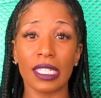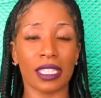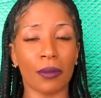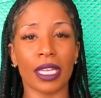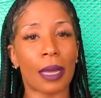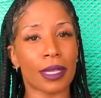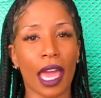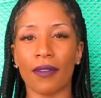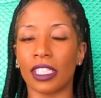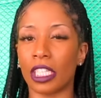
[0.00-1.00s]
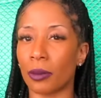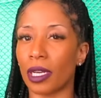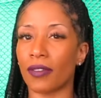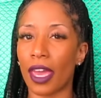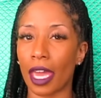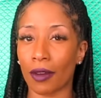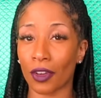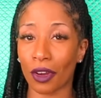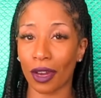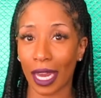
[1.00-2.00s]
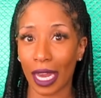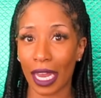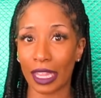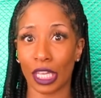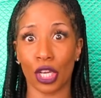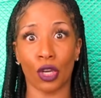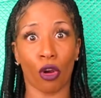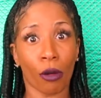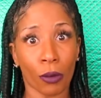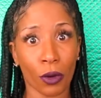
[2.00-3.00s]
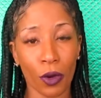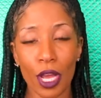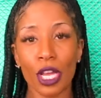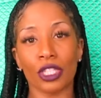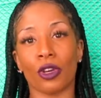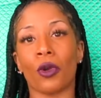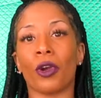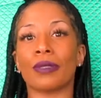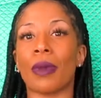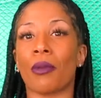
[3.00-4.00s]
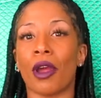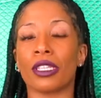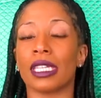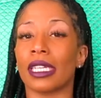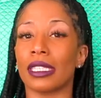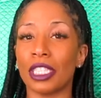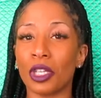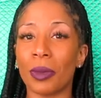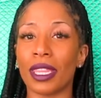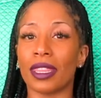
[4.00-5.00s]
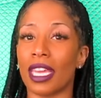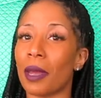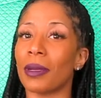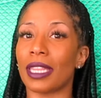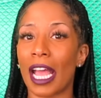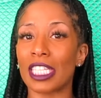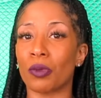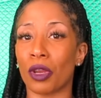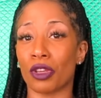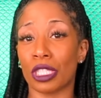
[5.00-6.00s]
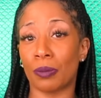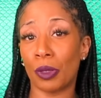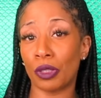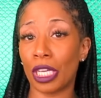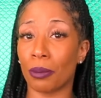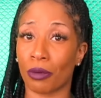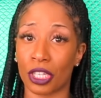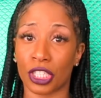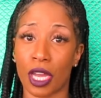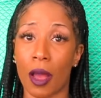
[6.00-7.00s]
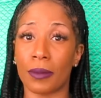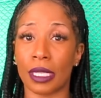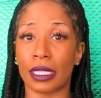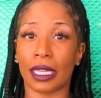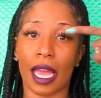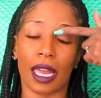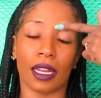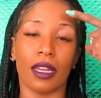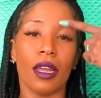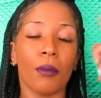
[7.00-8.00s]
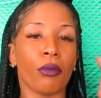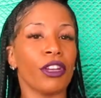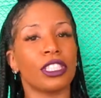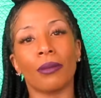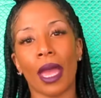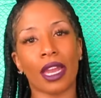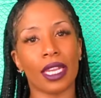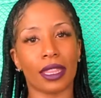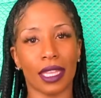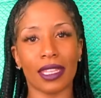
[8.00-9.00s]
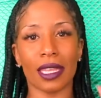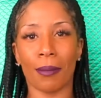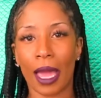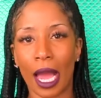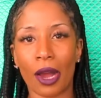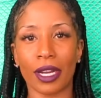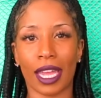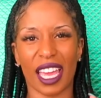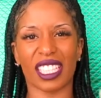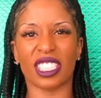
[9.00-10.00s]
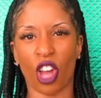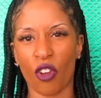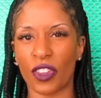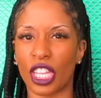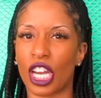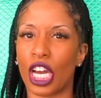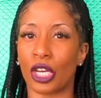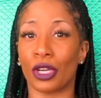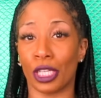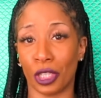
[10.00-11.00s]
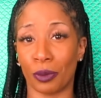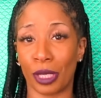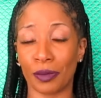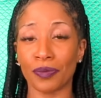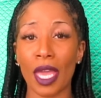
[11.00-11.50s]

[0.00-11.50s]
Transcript: Sometimes I have a little bit of a heavier hand than normal, so of course my brows look a little bit thick, but that's where your spoolie brush comes in to kind of brush them out and thin them out and kind of soften the color a little bit.